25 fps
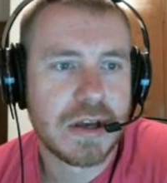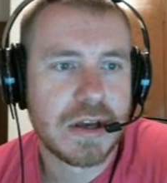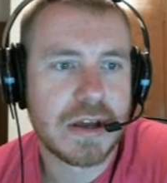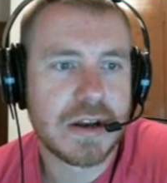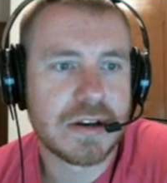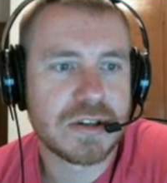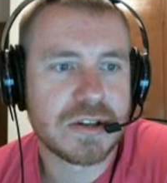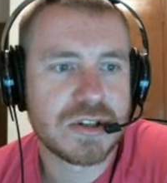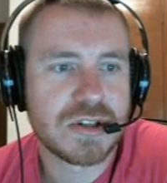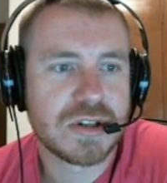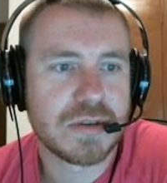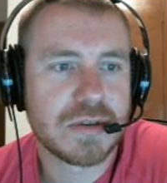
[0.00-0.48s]
And
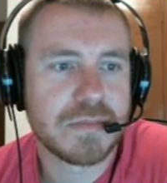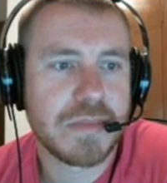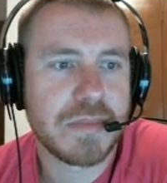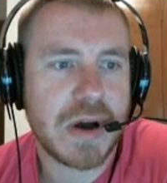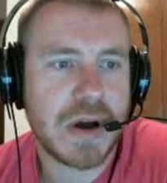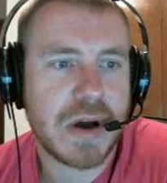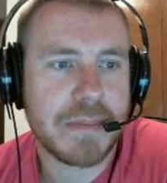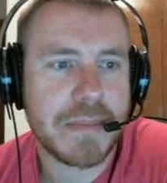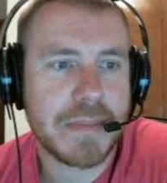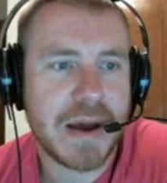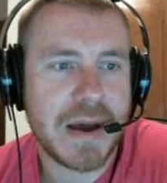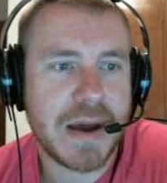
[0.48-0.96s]
it should
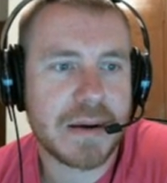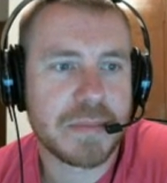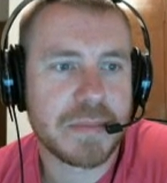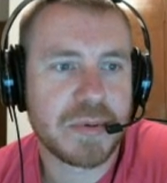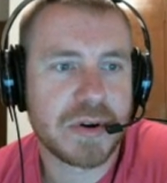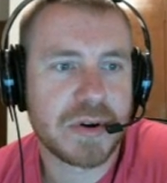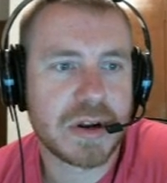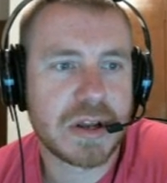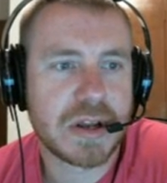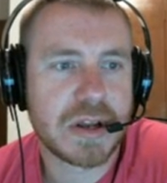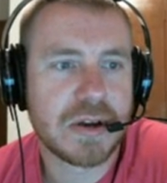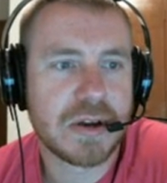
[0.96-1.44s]
pop out a
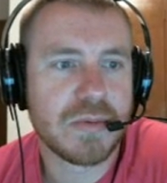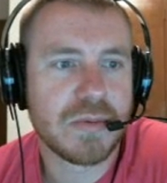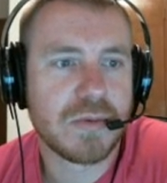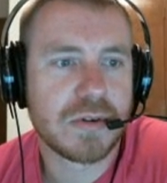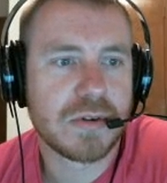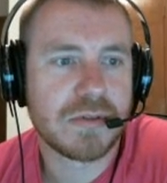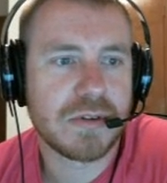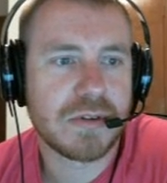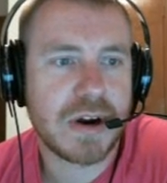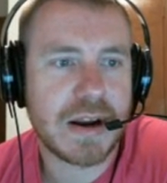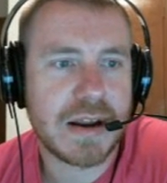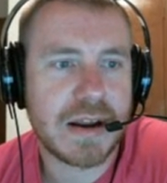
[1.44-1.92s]
pretty good
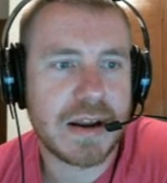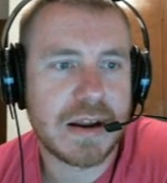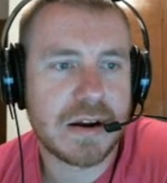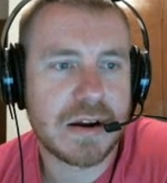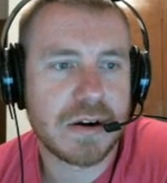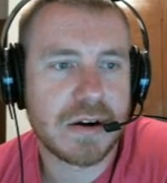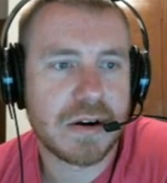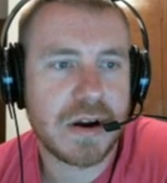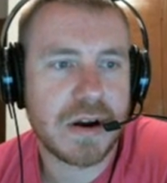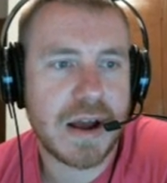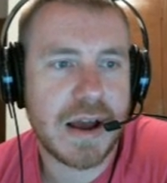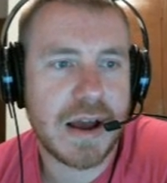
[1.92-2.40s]
one right
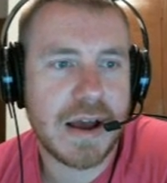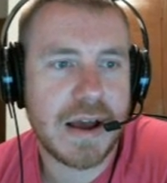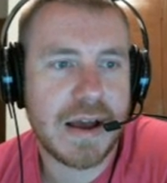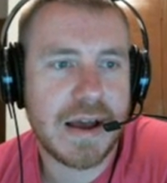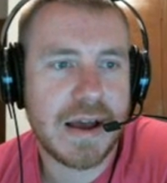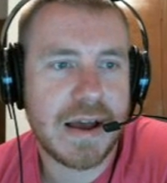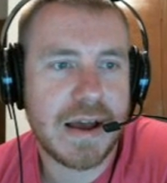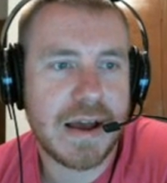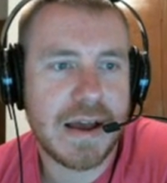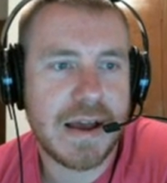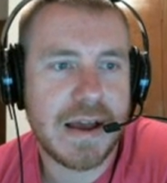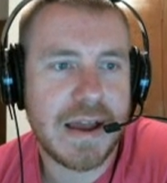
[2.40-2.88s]
here.
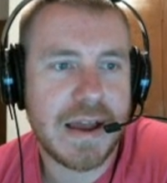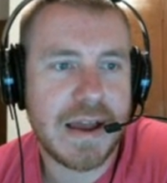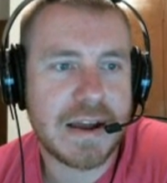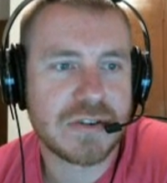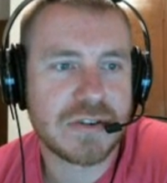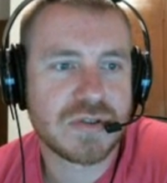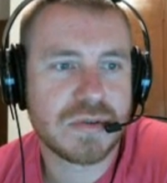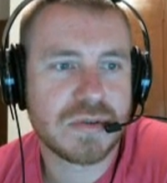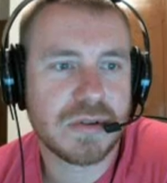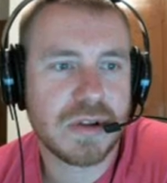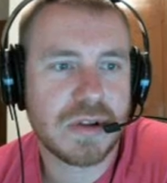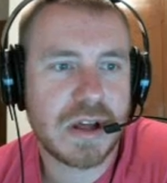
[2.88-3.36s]

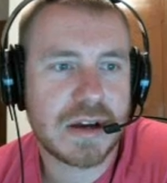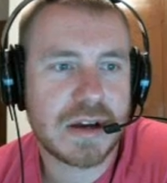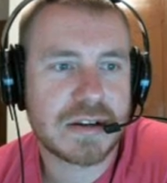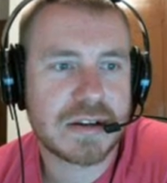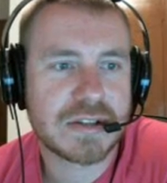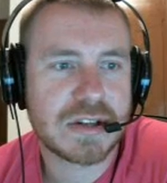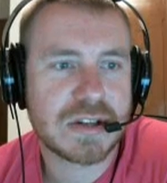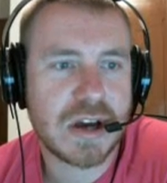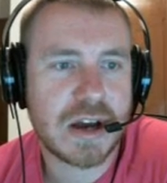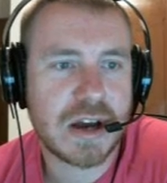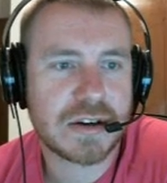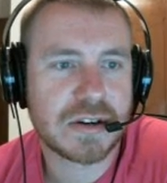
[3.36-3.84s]
Andrew Luck,
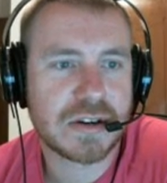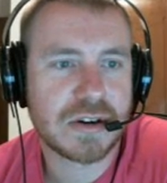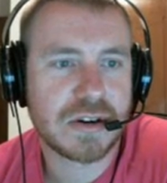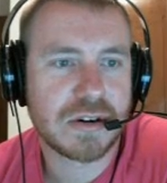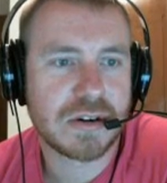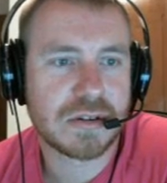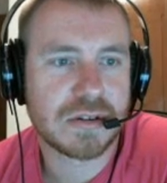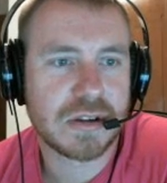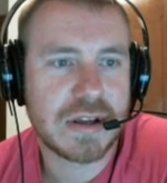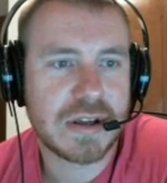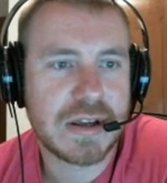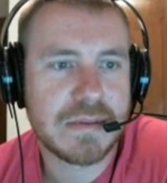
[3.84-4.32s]
Todd
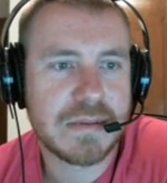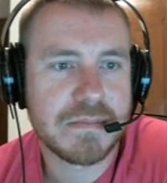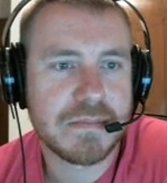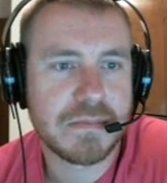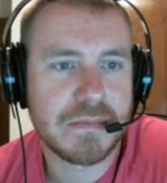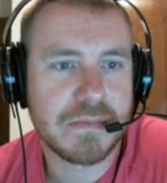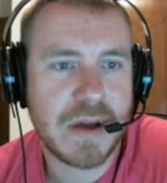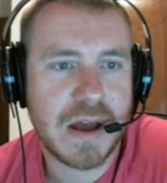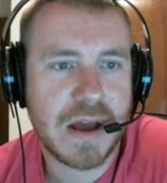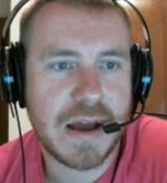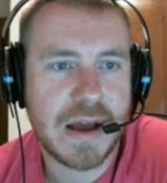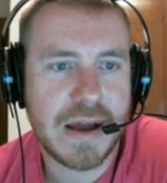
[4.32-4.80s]
Gurley,
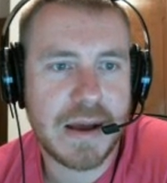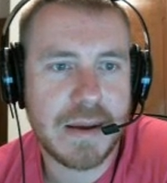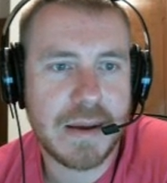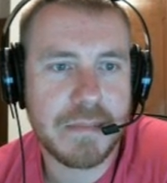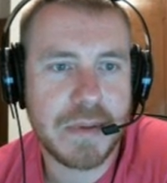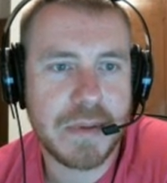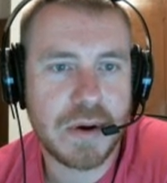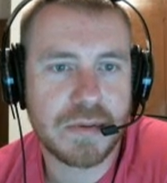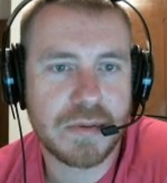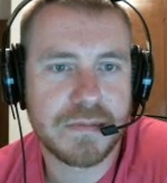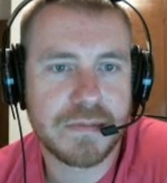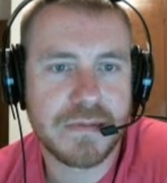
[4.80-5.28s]

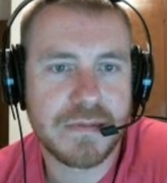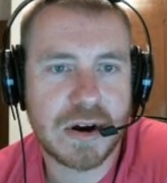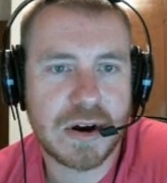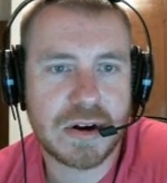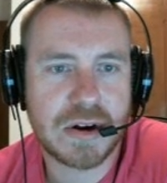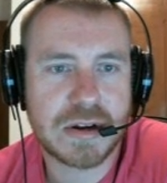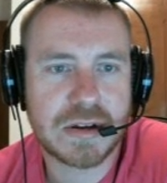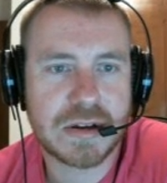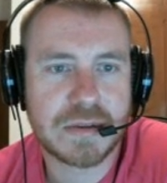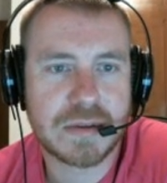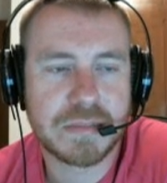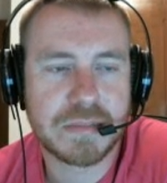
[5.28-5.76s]
both
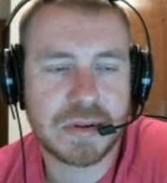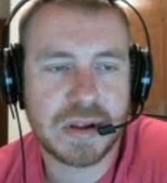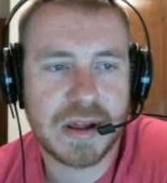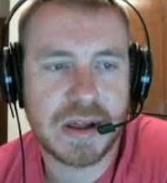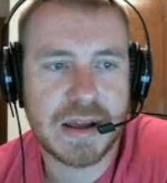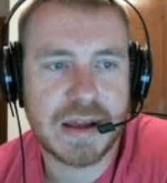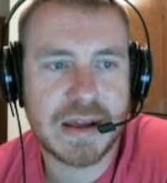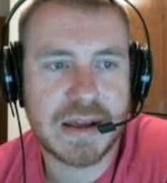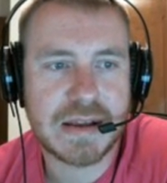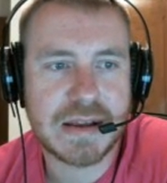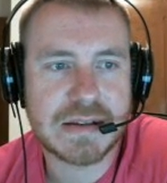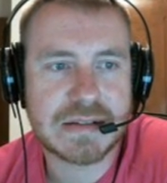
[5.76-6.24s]
very good
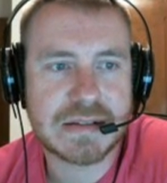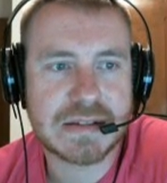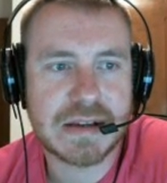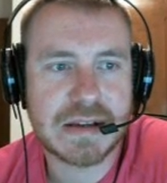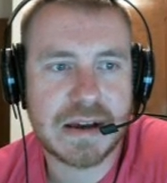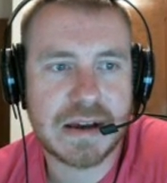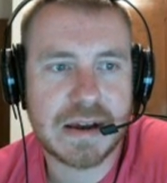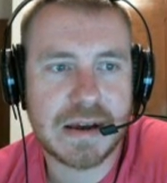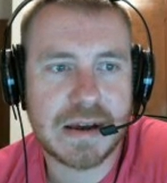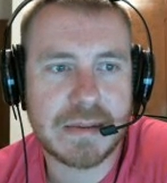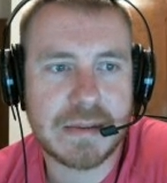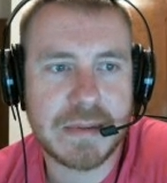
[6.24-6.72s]
plays.
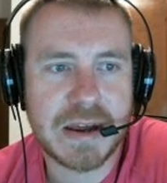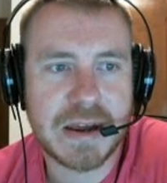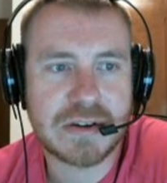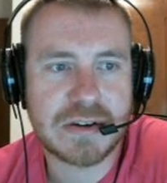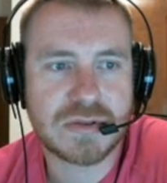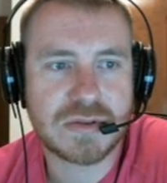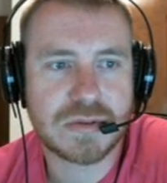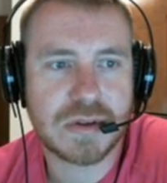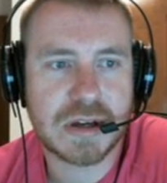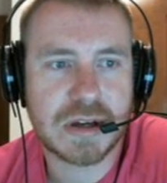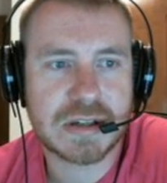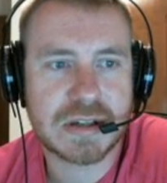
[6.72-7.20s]

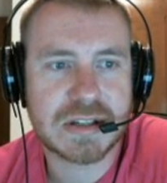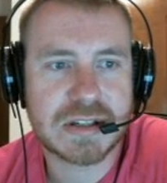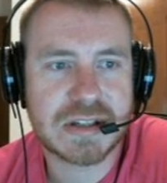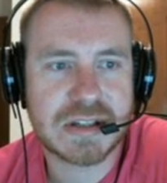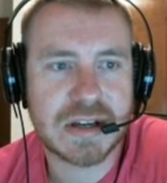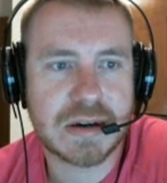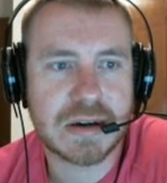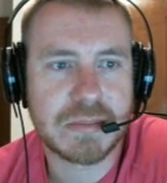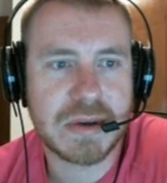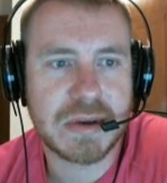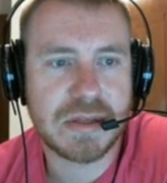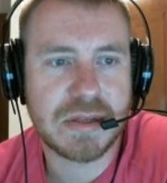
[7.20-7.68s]
Andrew Luck's
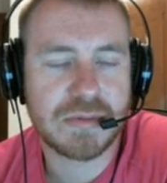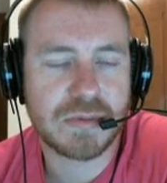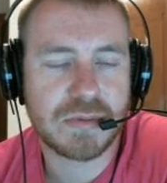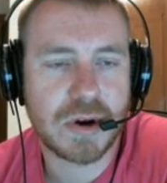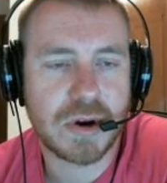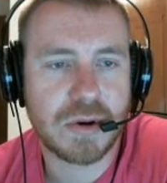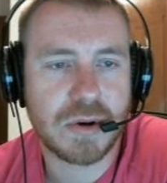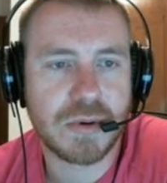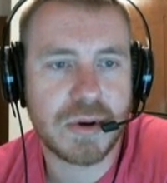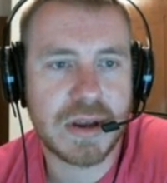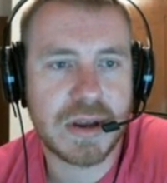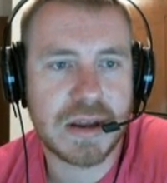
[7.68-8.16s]
going to be
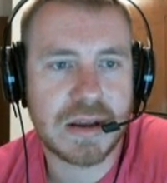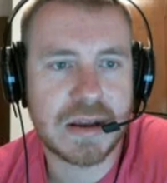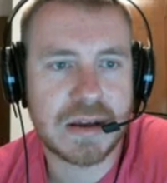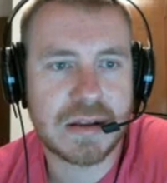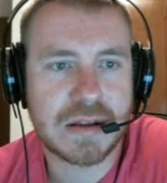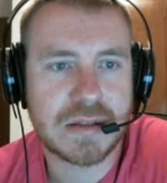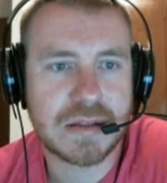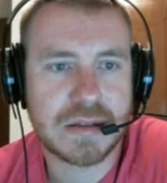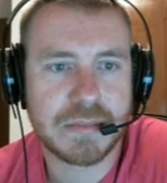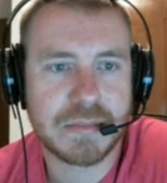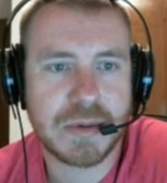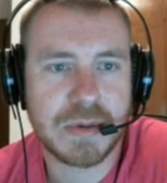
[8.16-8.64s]

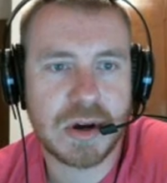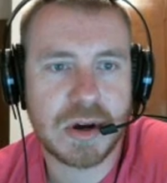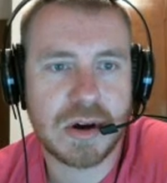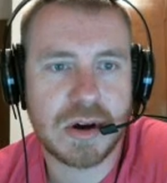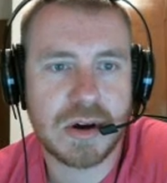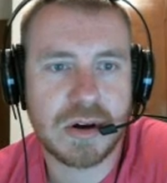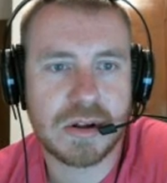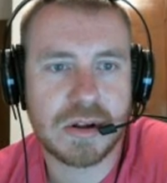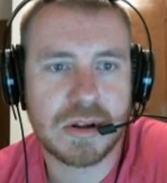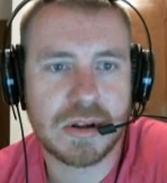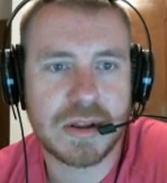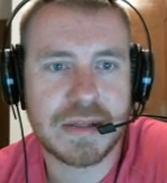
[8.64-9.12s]
throwing the
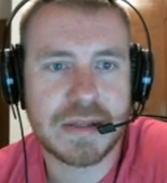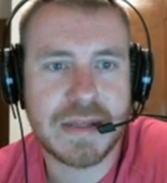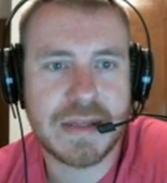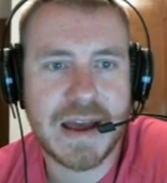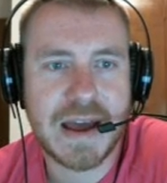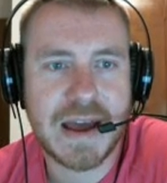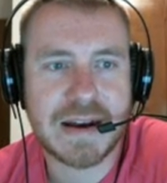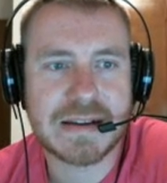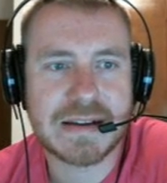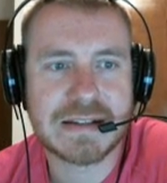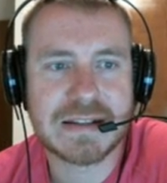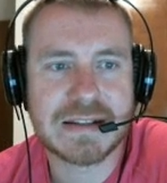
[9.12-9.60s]
ball.
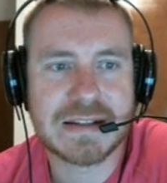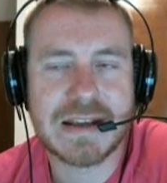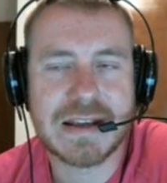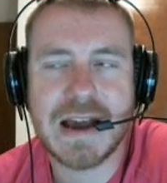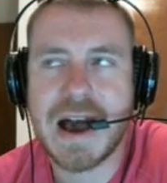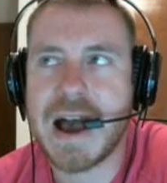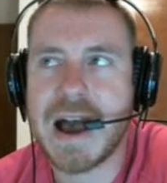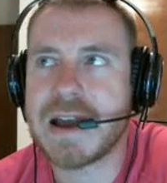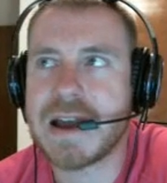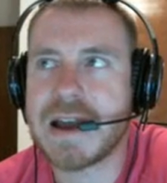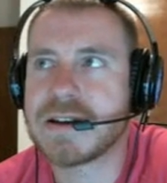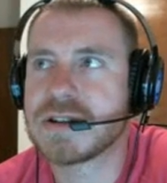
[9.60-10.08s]
That is the
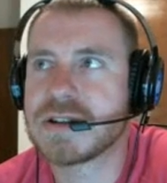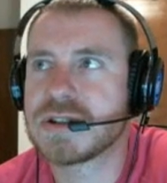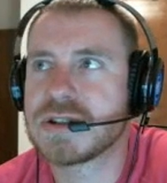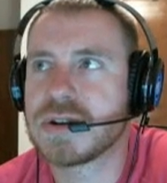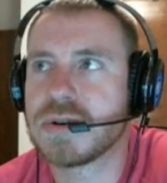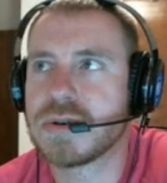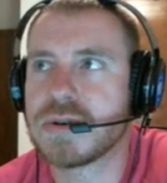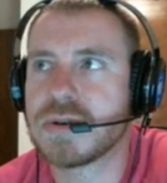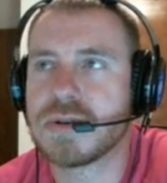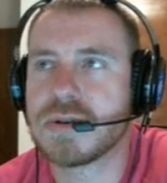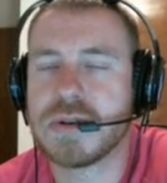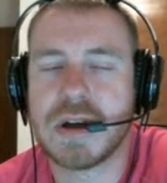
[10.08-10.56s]
highest
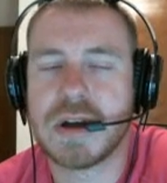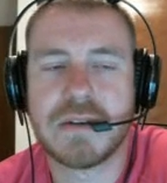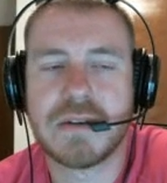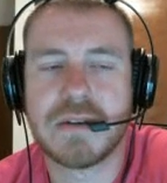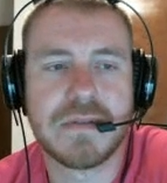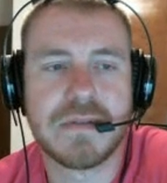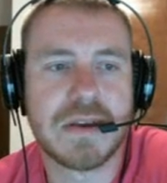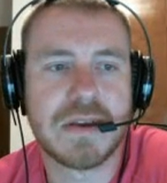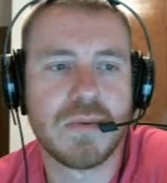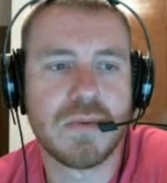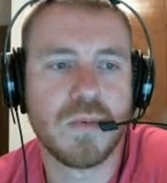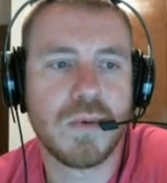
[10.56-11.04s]
total of
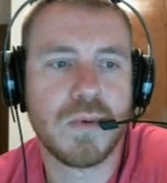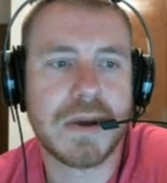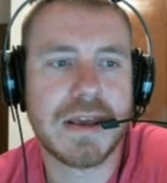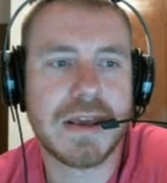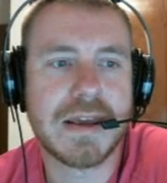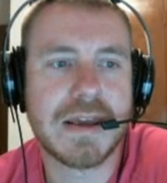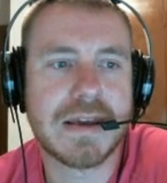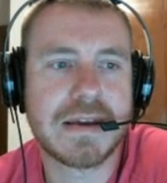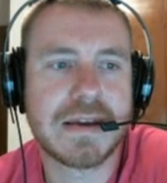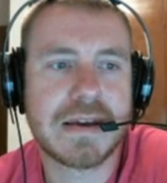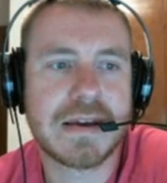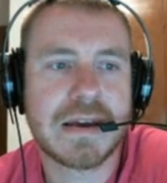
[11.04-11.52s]
the
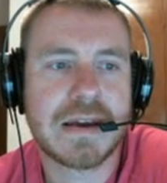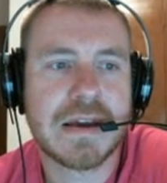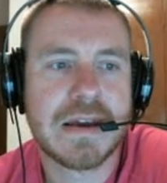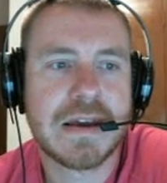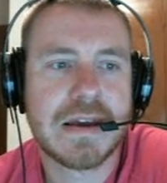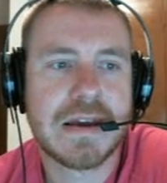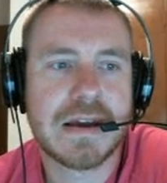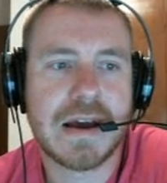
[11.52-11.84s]
week.